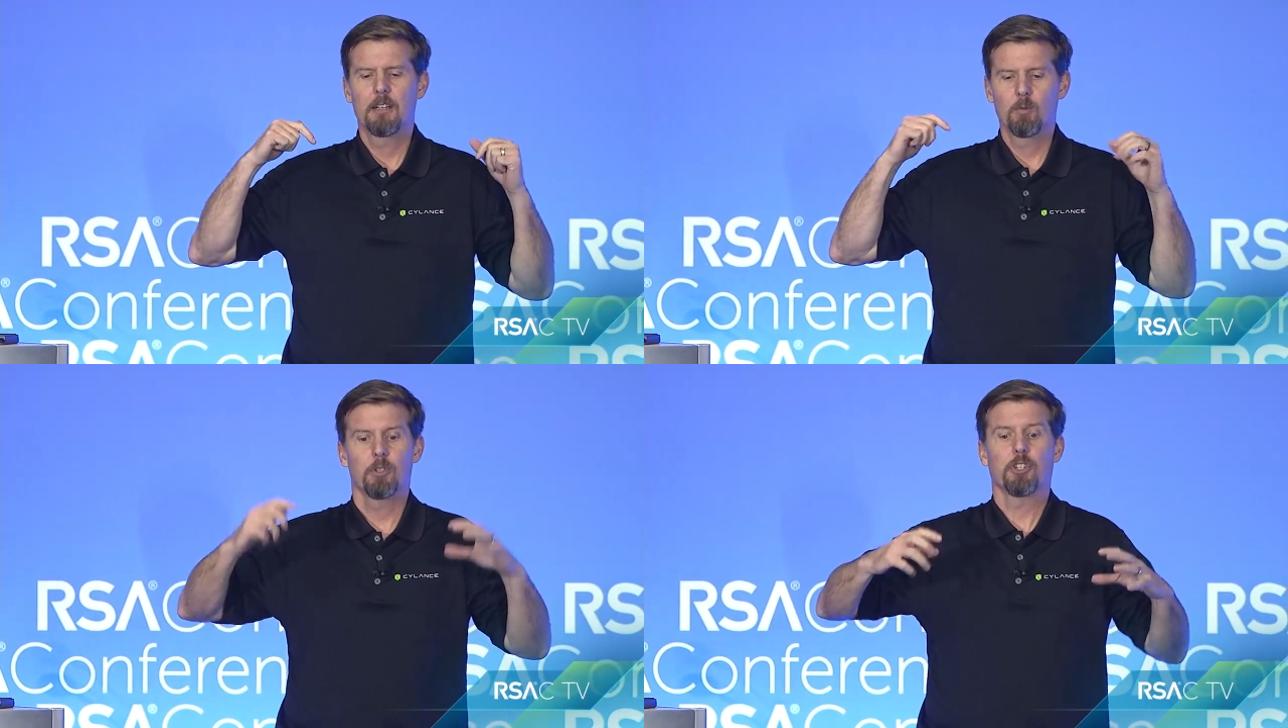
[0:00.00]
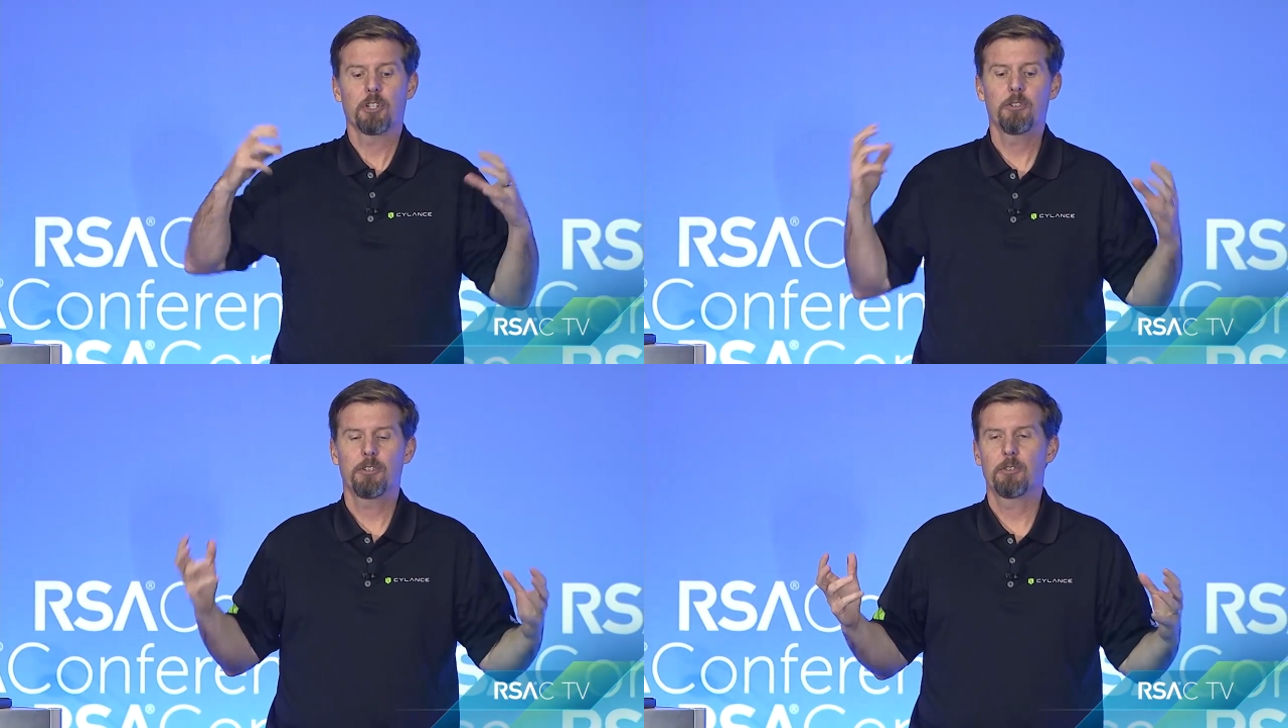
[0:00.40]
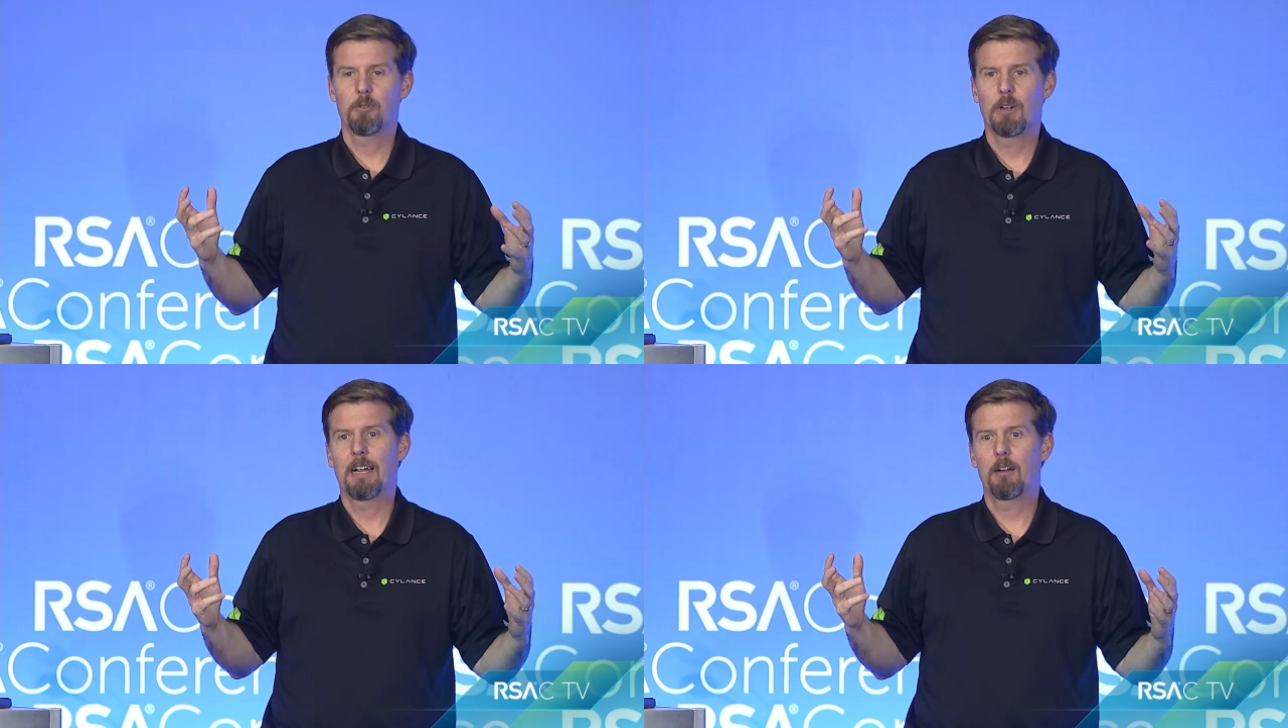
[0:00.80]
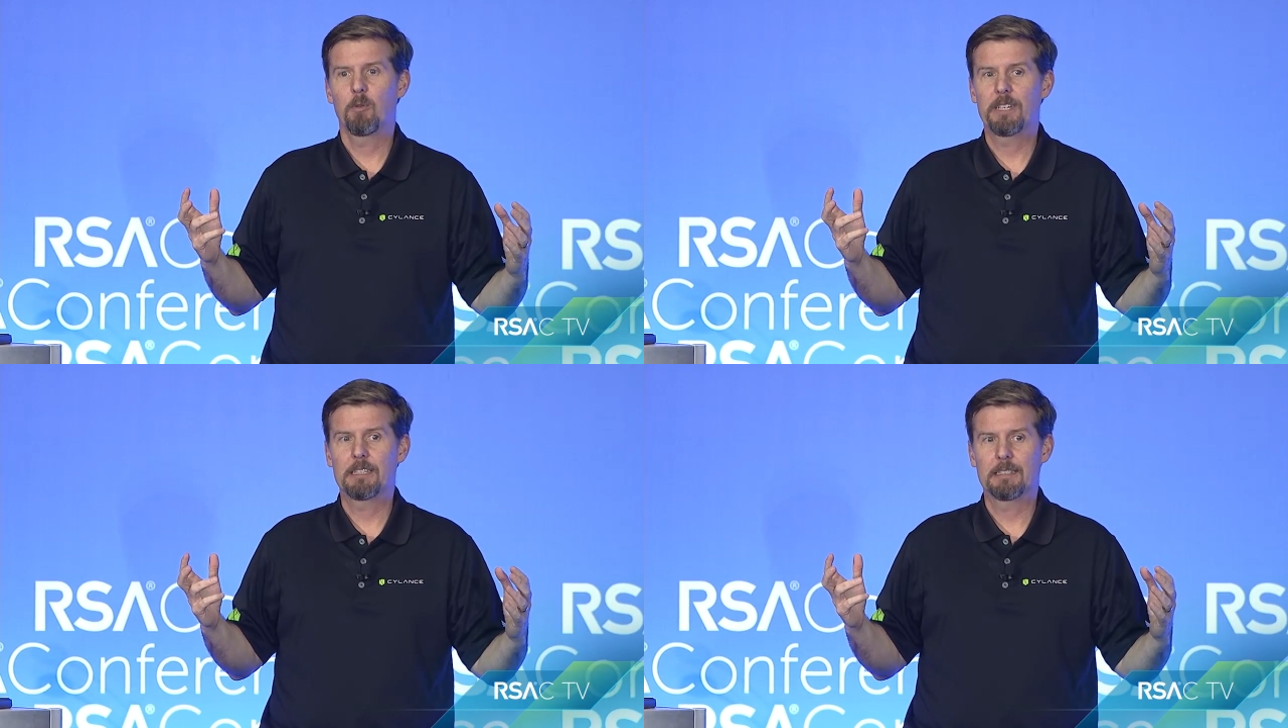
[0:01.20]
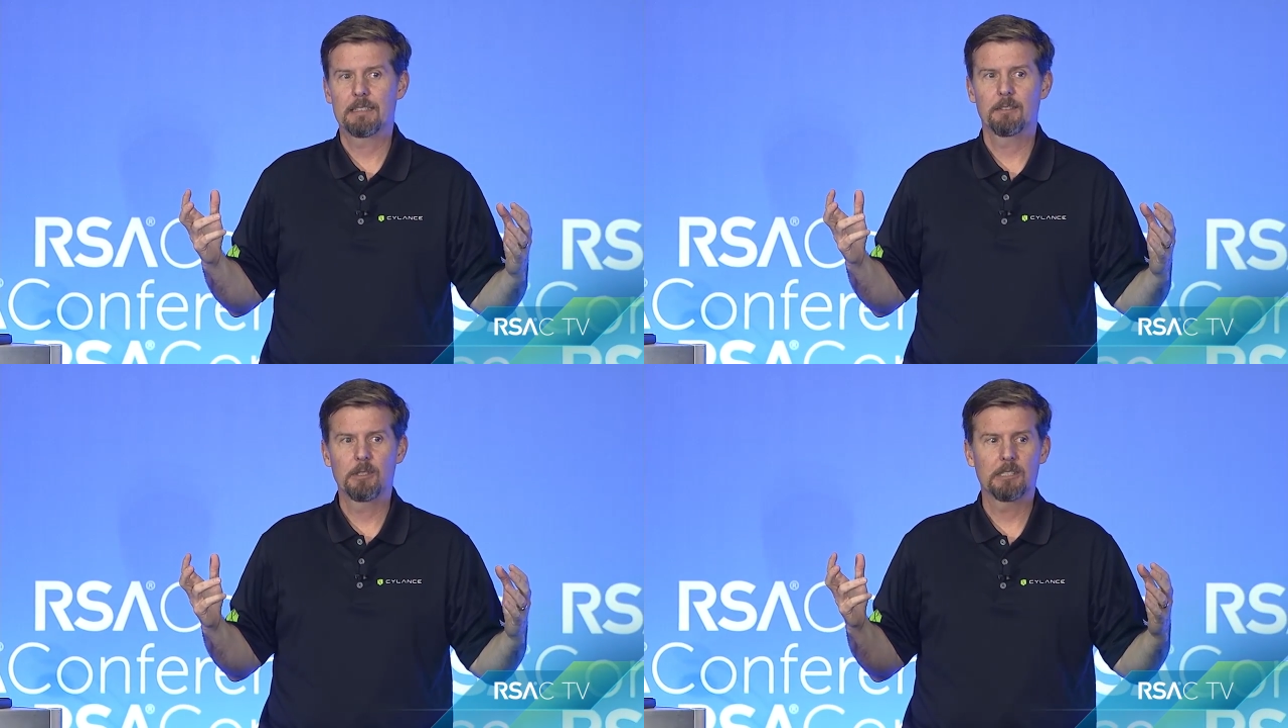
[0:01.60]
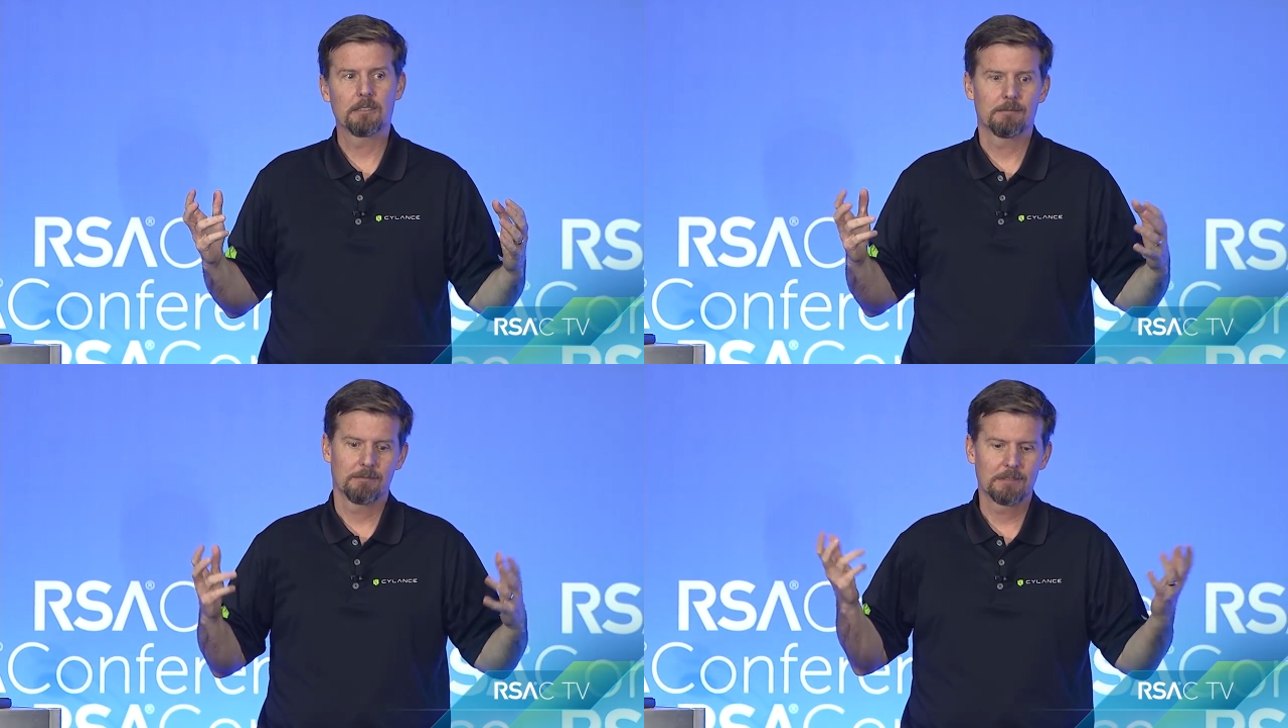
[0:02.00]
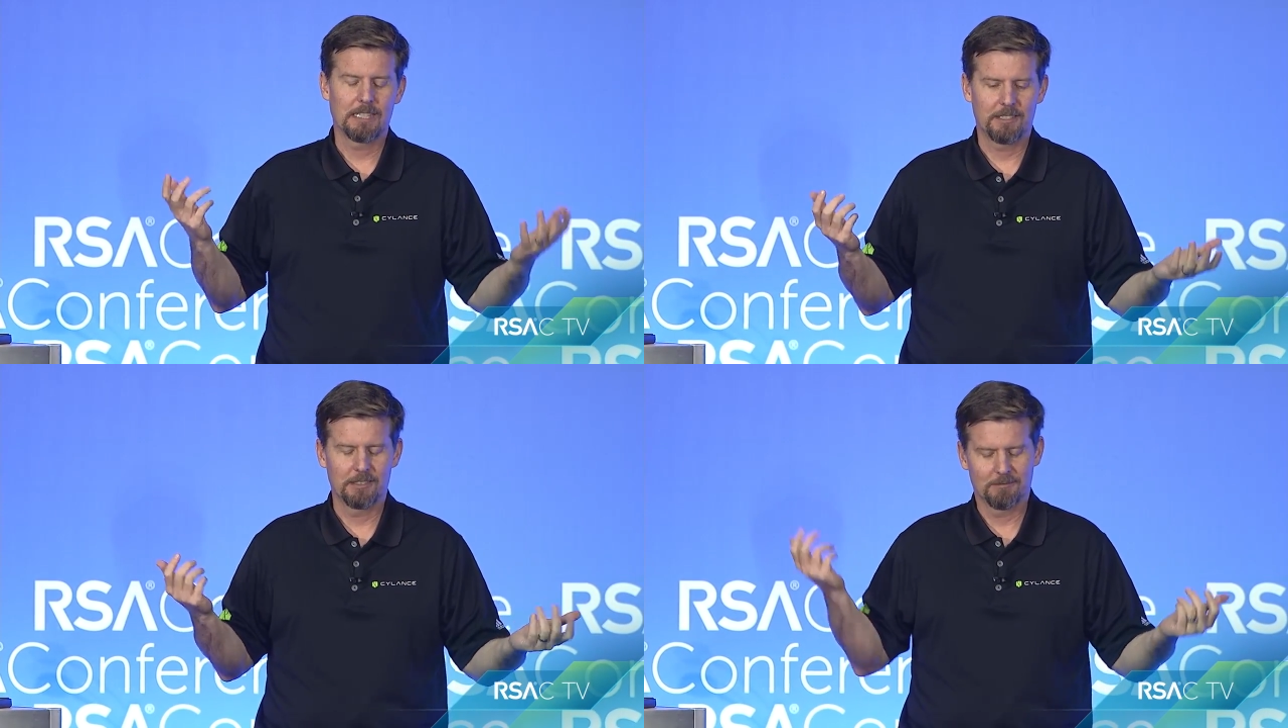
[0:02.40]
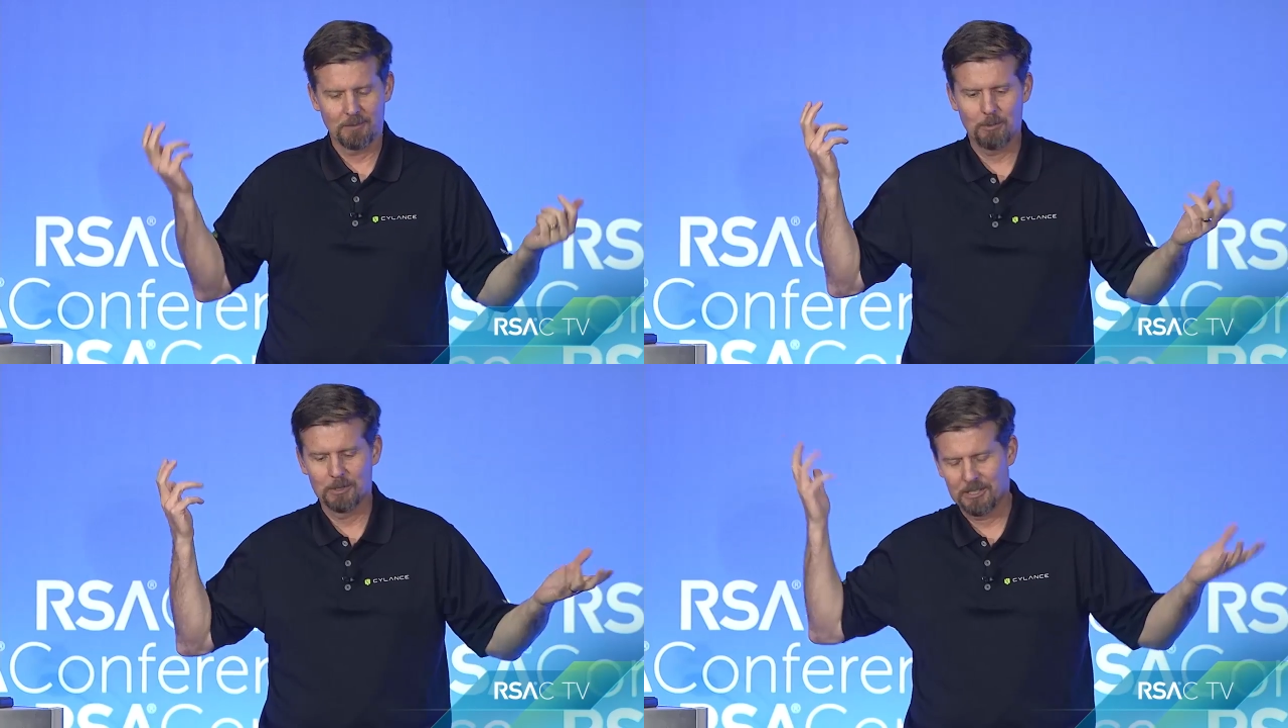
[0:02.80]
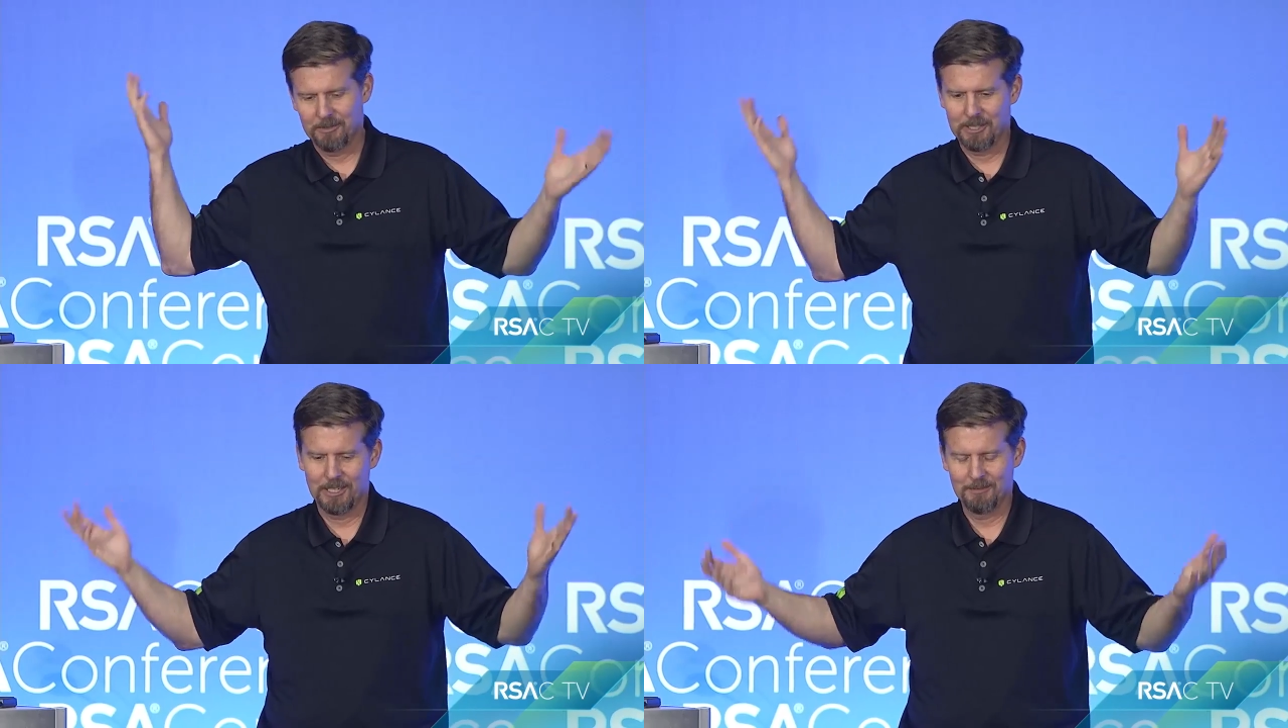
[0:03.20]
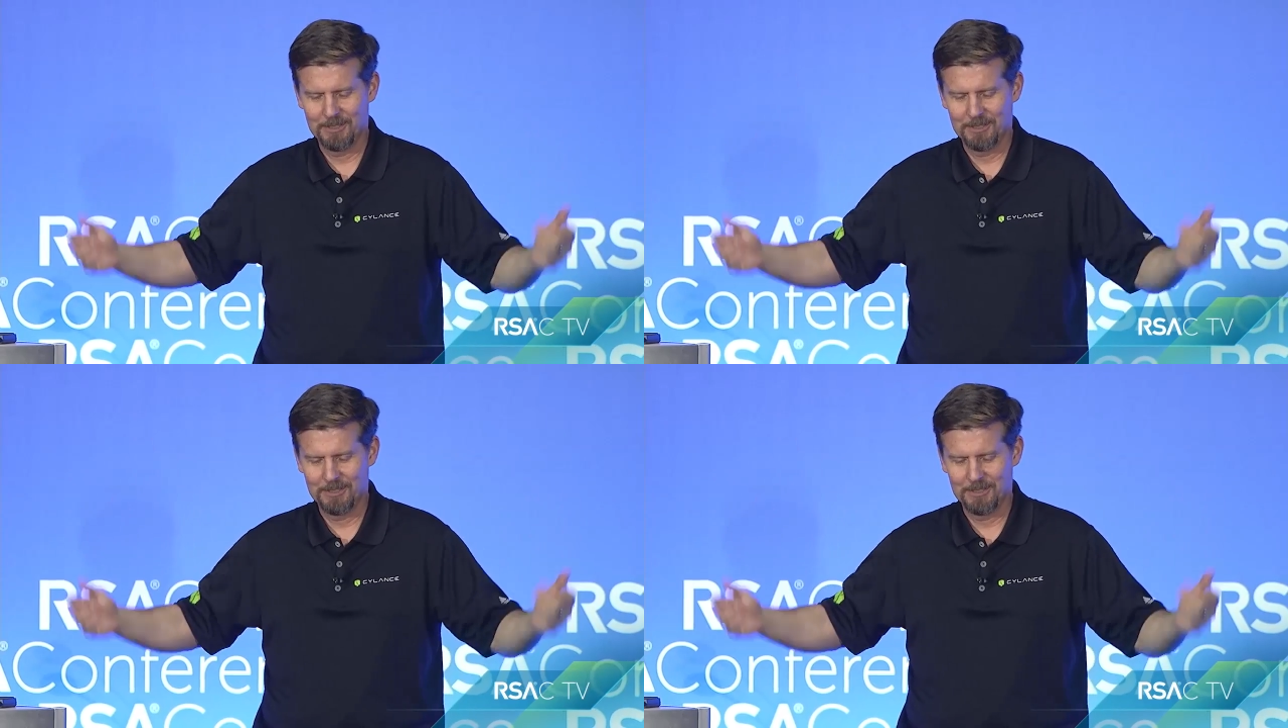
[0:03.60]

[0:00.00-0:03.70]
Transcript: We'll show you how we can, we can catch it almost every time.